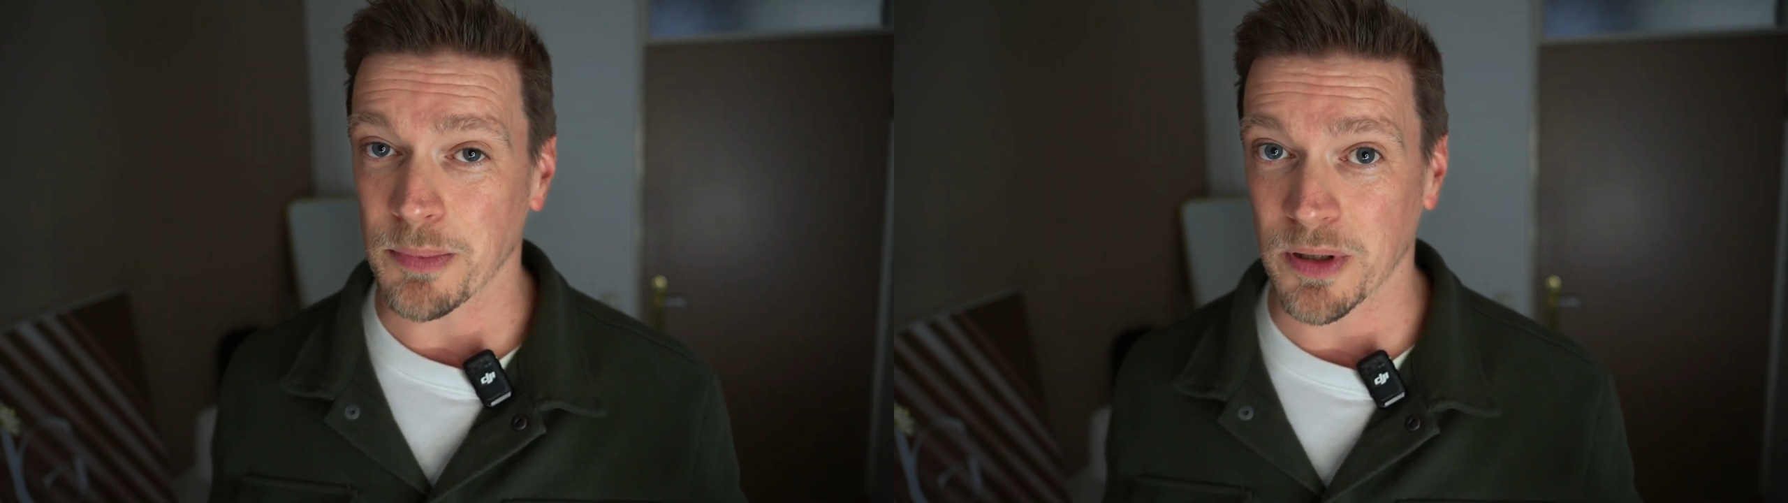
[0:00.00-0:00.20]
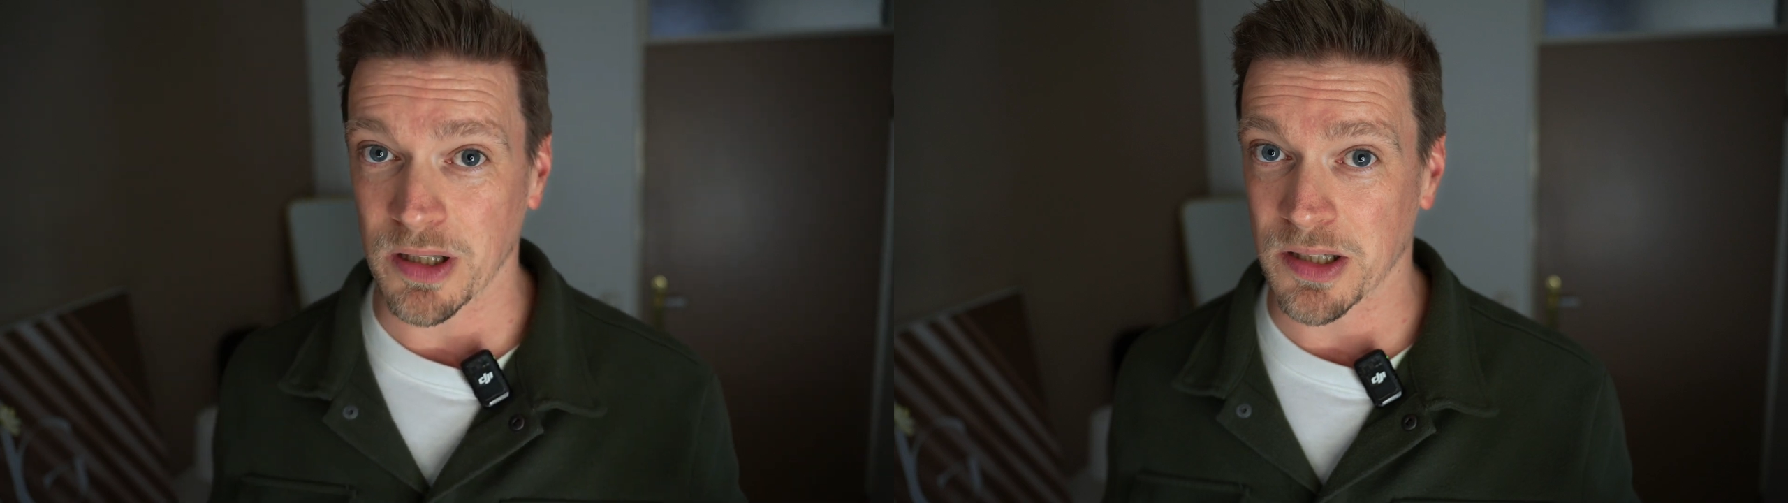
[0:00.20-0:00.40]

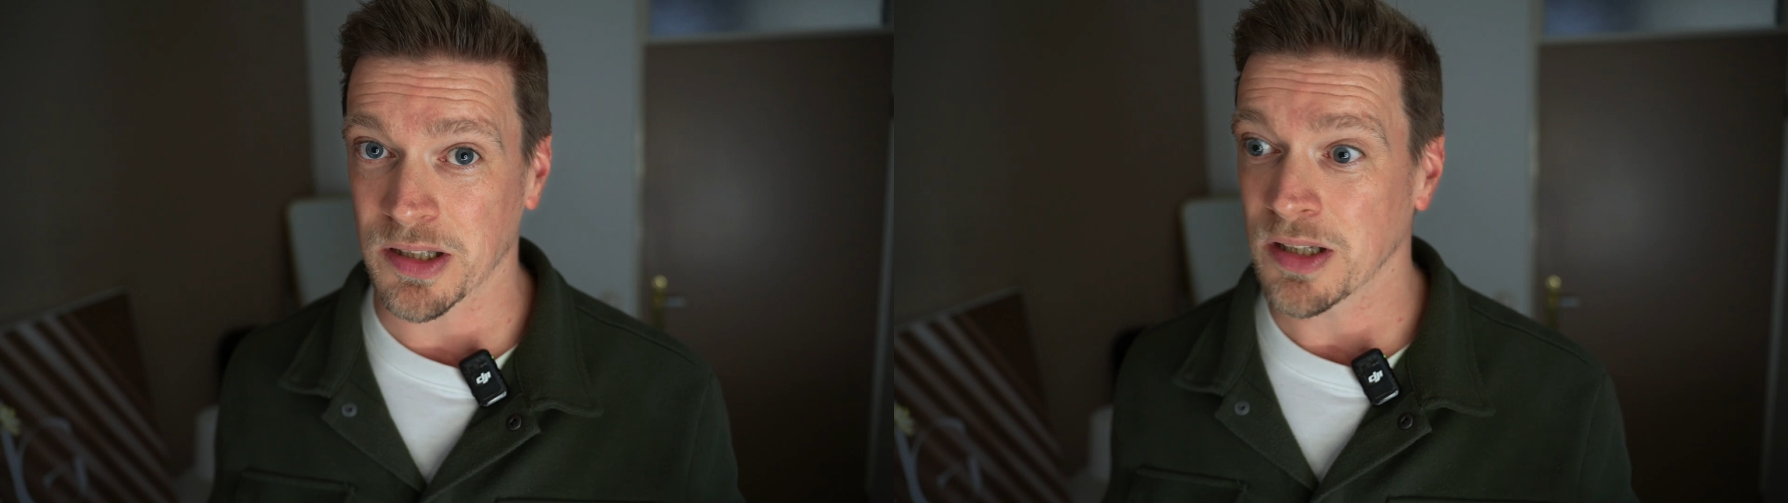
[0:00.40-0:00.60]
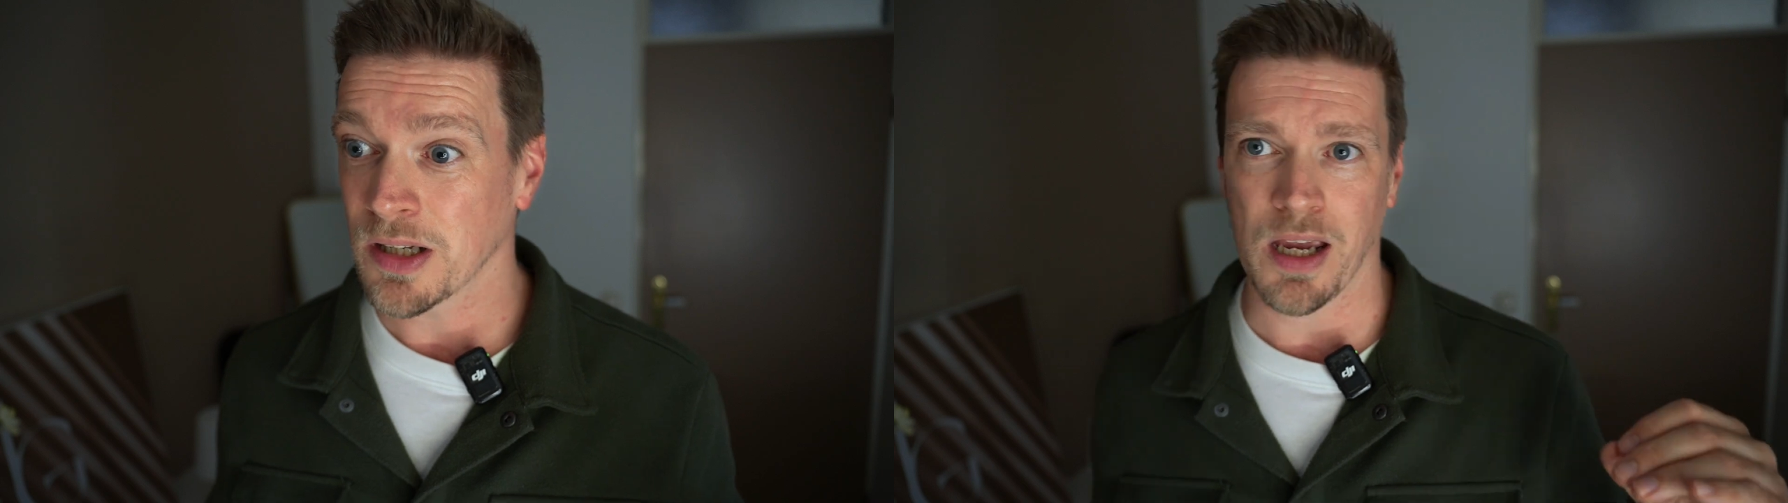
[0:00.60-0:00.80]

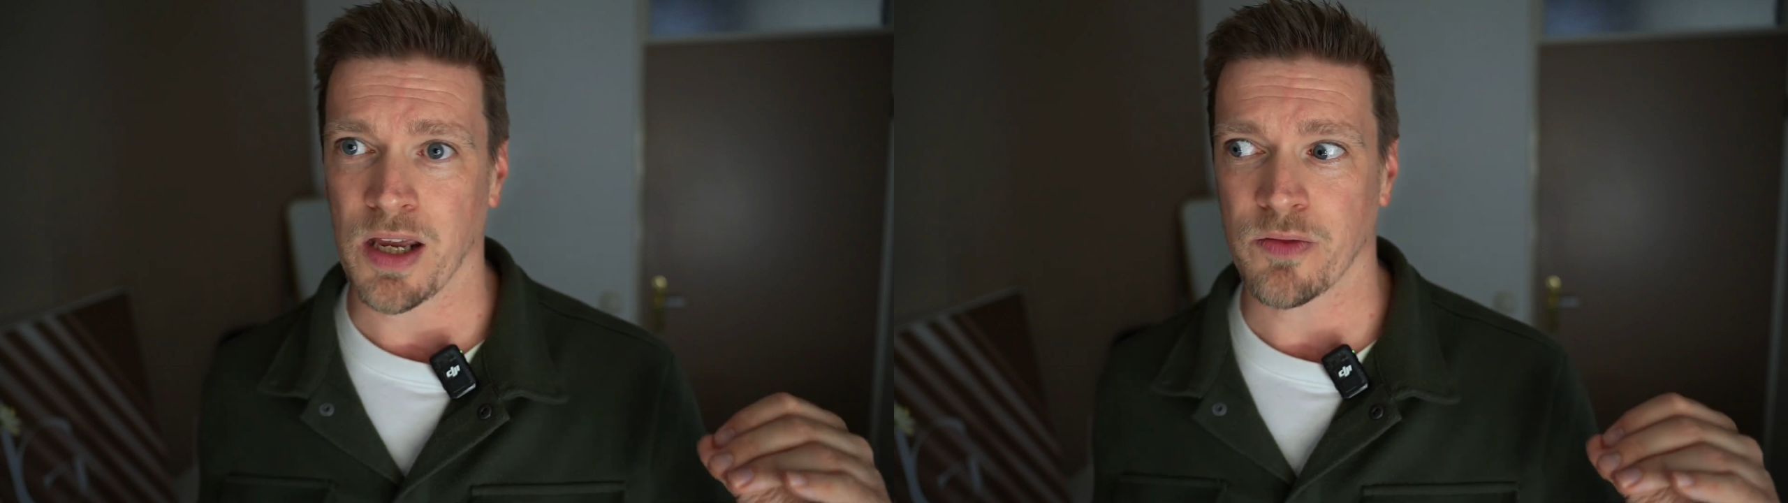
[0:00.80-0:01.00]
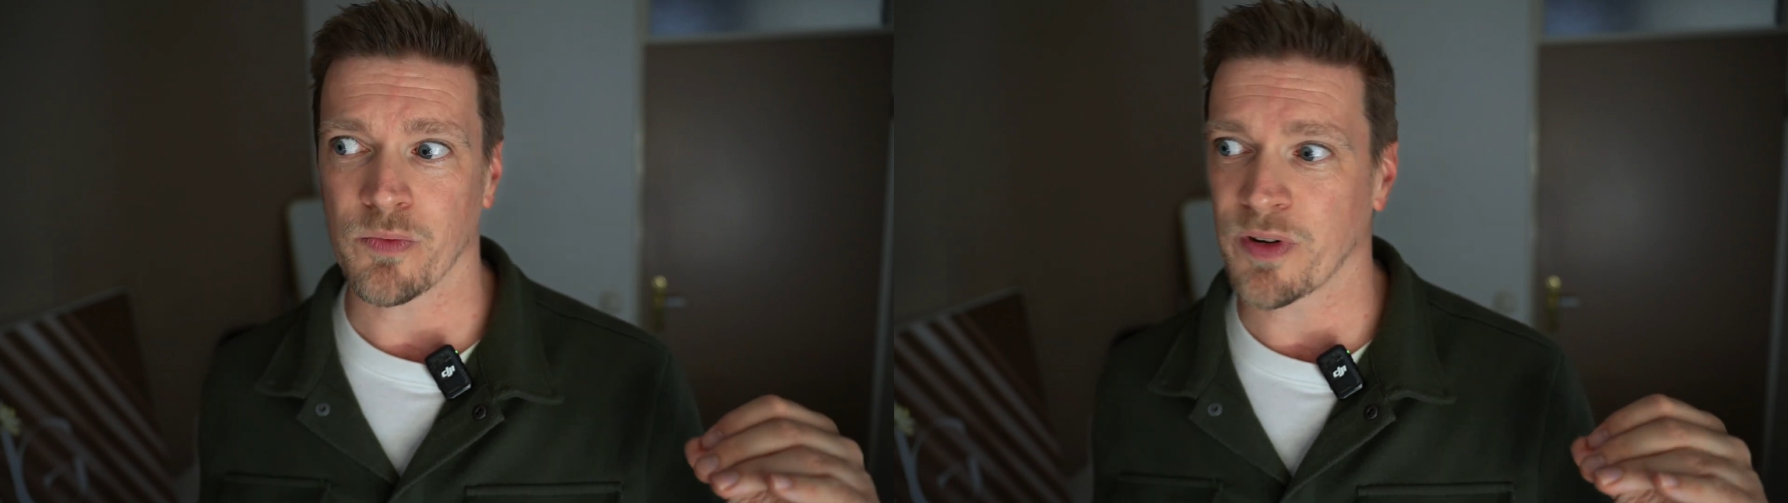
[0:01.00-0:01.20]
because
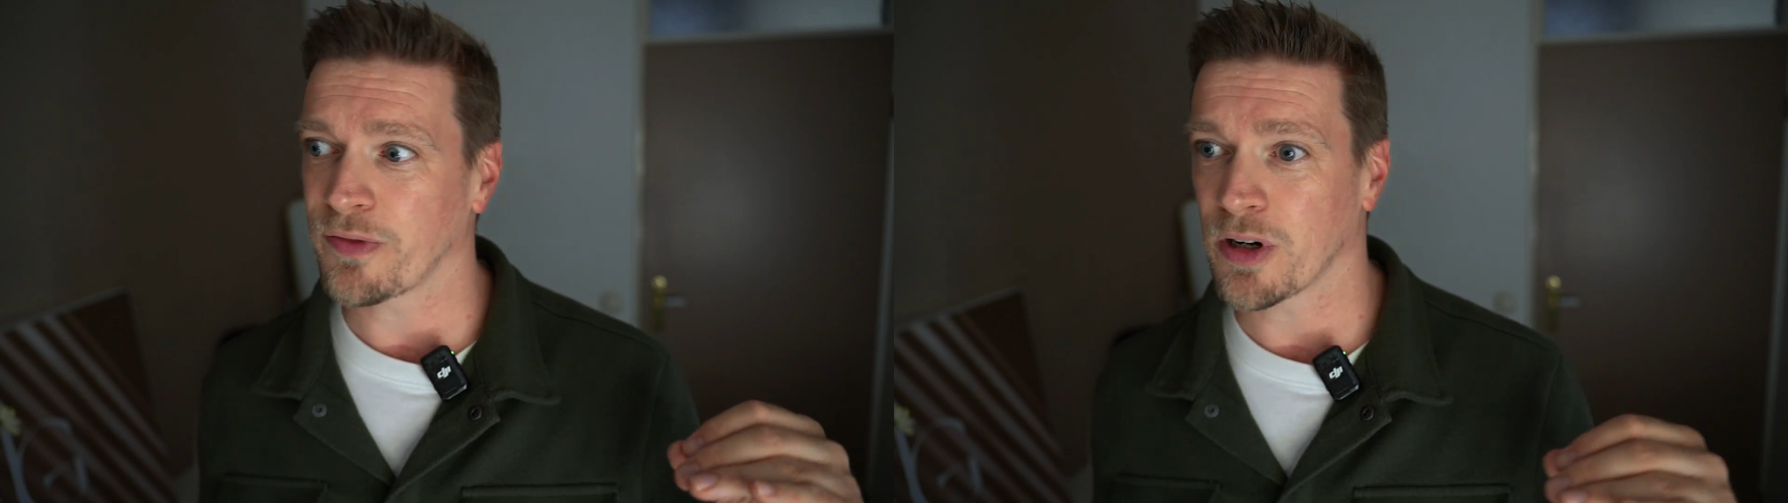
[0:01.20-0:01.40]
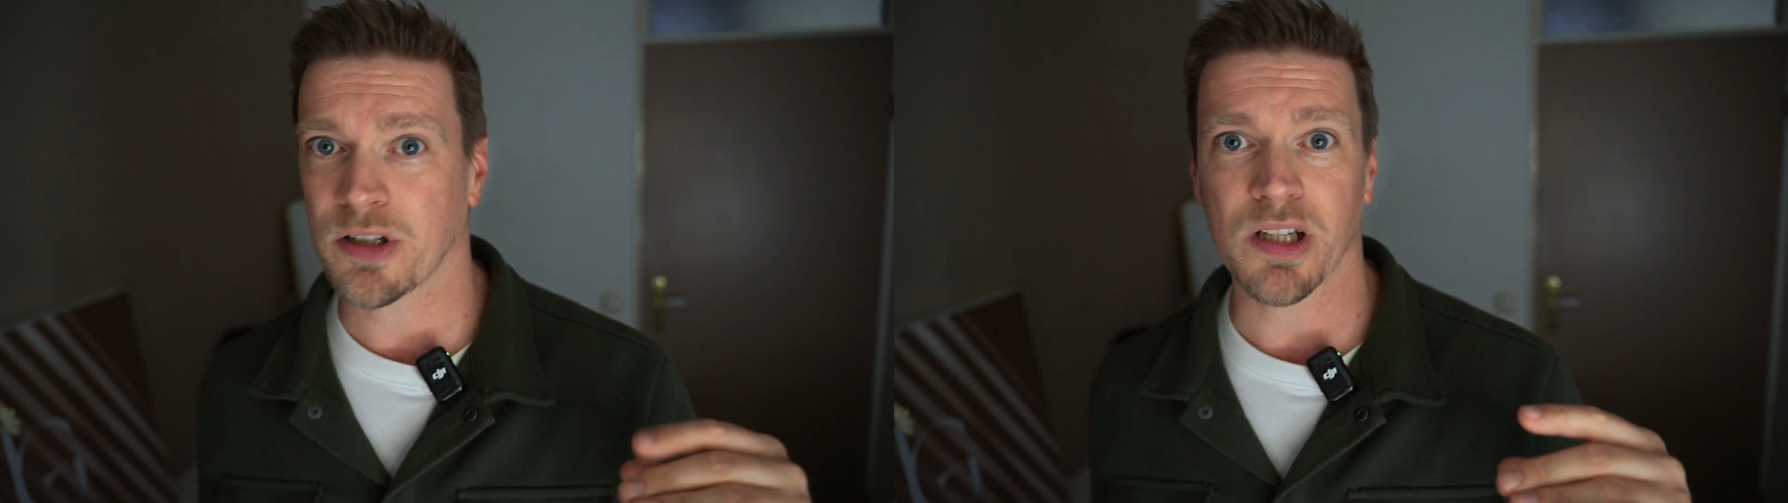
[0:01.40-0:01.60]
it
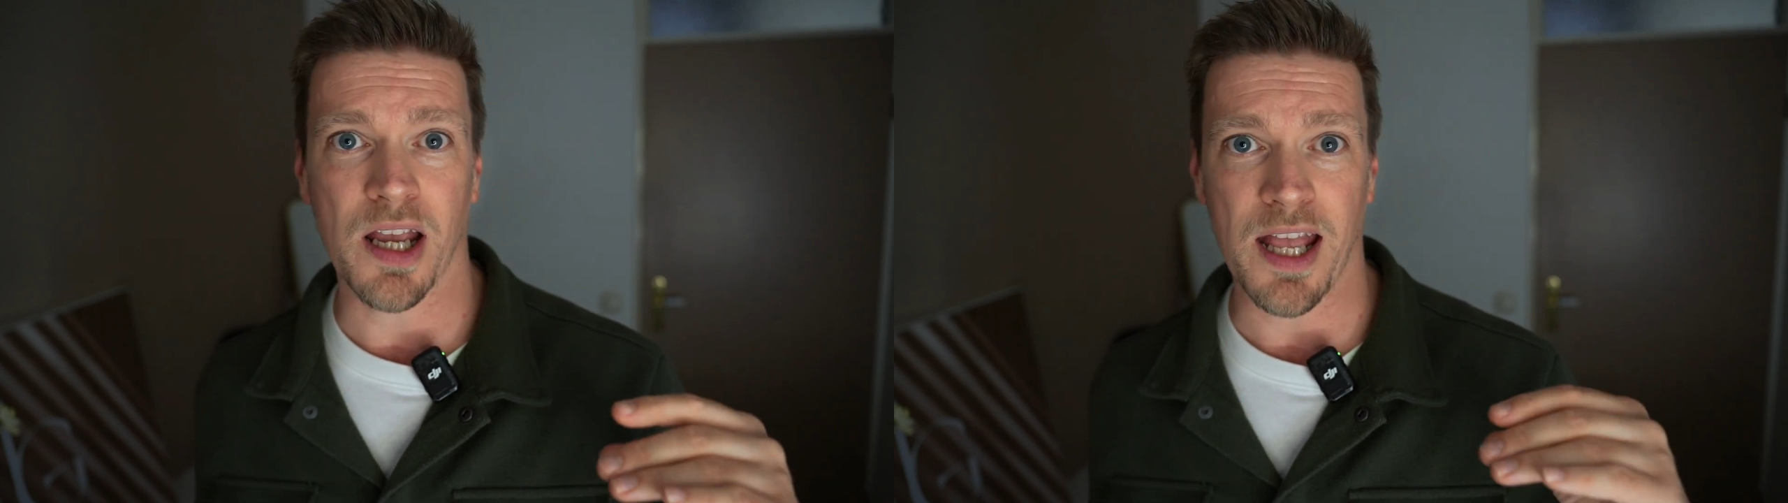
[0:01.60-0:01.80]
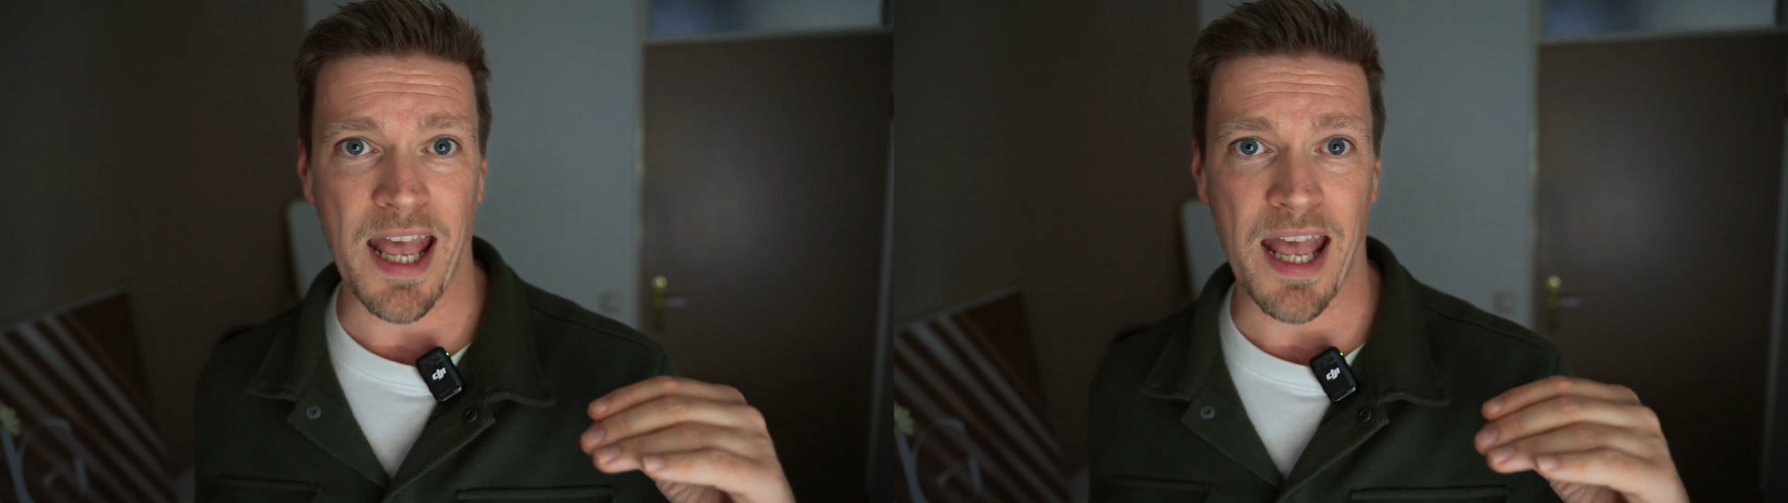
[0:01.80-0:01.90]
refers to